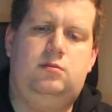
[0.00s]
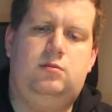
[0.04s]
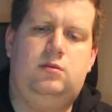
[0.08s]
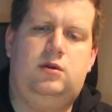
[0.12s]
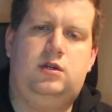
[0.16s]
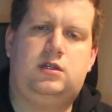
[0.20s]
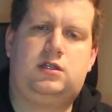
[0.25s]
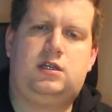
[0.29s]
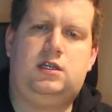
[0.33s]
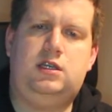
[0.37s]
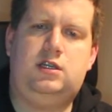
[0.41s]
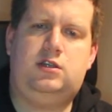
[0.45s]

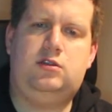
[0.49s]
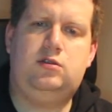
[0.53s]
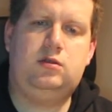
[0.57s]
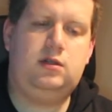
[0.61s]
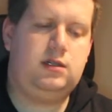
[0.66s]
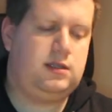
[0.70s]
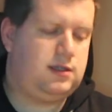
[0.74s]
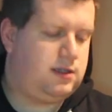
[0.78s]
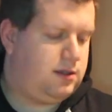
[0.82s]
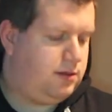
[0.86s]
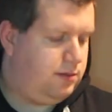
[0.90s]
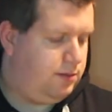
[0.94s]
hotkey
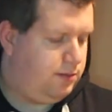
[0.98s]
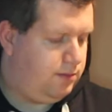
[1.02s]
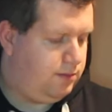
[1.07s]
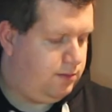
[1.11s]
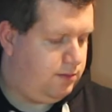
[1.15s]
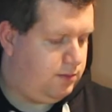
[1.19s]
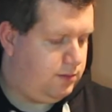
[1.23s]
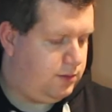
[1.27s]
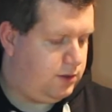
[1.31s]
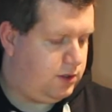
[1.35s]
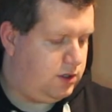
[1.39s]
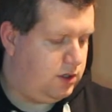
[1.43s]
tools.
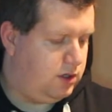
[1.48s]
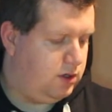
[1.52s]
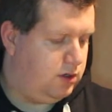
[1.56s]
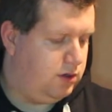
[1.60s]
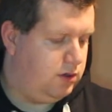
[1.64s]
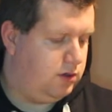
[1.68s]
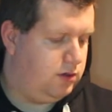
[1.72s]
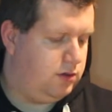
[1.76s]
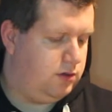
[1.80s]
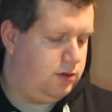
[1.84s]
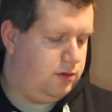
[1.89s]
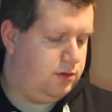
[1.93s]

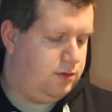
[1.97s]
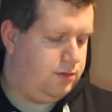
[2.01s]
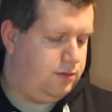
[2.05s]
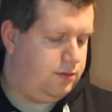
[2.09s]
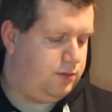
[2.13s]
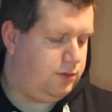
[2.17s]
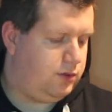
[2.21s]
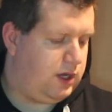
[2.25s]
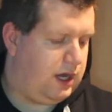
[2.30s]
So